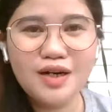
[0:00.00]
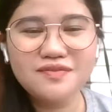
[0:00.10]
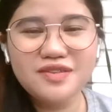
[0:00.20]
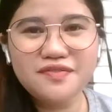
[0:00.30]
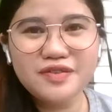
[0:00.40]

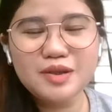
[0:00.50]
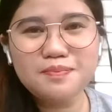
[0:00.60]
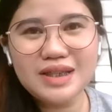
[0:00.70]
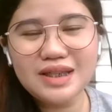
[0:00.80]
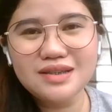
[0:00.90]
of the
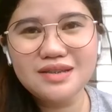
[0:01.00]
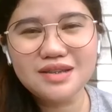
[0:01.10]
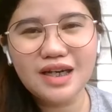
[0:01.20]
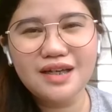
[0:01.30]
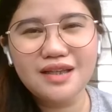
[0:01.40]
Philippines.
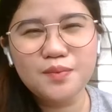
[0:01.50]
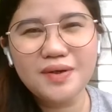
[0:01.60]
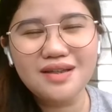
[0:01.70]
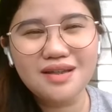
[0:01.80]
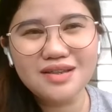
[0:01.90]
And
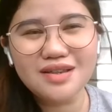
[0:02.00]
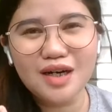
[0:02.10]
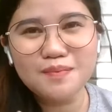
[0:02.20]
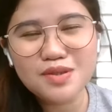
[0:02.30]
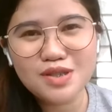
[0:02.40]
when it
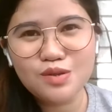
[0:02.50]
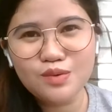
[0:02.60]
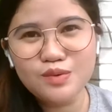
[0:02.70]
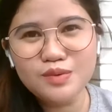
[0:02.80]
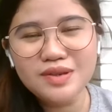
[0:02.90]
comes
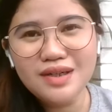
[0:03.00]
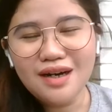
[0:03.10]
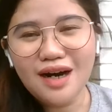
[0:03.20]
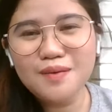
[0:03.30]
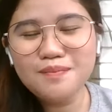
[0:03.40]
to
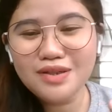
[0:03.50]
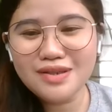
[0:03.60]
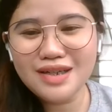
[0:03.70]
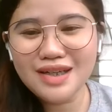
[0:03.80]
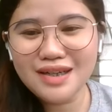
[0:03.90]

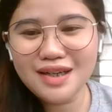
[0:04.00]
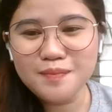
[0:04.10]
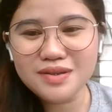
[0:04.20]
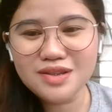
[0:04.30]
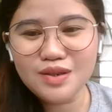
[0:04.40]
learning
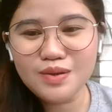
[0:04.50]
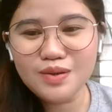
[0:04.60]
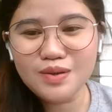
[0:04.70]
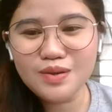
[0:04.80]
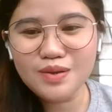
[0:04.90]
about the
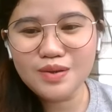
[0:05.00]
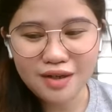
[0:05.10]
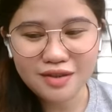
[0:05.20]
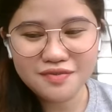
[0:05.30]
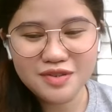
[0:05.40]
culture
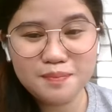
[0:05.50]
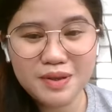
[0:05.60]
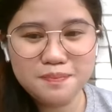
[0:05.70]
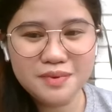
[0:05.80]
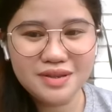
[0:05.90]
of the
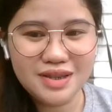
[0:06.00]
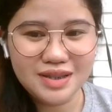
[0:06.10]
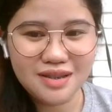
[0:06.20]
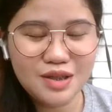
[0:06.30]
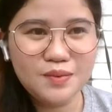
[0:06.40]
people in
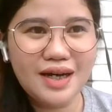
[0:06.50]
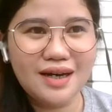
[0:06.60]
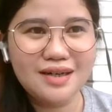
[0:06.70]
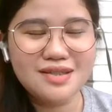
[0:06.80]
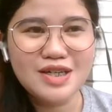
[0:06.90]
the
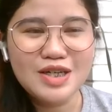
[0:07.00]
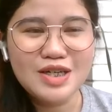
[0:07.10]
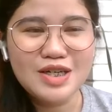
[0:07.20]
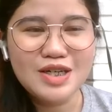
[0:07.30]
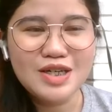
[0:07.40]
US,
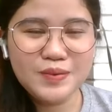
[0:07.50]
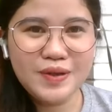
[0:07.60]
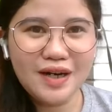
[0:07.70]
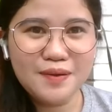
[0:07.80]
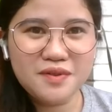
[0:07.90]
so
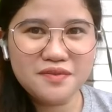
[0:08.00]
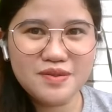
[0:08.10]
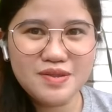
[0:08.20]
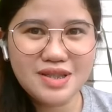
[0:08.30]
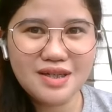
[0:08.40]
the
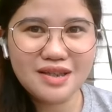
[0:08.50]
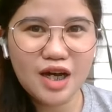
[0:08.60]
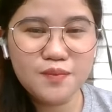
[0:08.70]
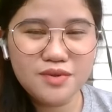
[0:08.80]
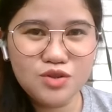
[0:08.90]
first thing that
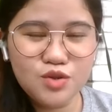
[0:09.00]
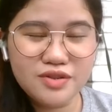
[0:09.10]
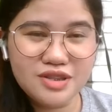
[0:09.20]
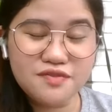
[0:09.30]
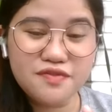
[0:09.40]
I would do
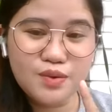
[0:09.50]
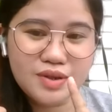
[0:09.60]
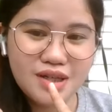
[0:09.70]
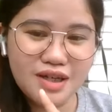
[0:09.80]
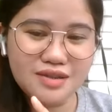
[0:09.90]
is, of
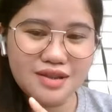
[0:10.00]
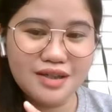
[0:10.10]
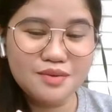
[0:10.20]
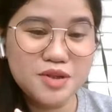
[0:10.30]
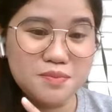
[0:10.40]
course,
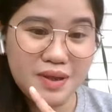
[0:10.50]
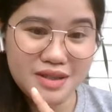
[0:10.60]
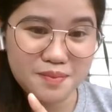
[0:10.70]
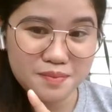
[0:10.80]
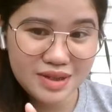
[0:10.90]
I would make
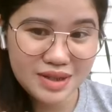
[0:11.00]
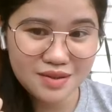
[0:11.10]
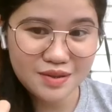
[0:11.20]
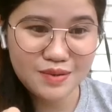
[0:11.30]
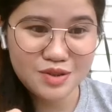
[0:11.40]
some
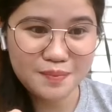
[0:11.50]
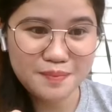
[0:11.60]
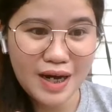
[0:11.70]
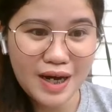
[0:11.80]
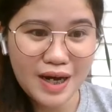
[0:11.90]
research
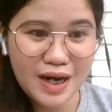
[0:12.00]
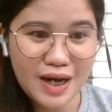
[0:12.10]
about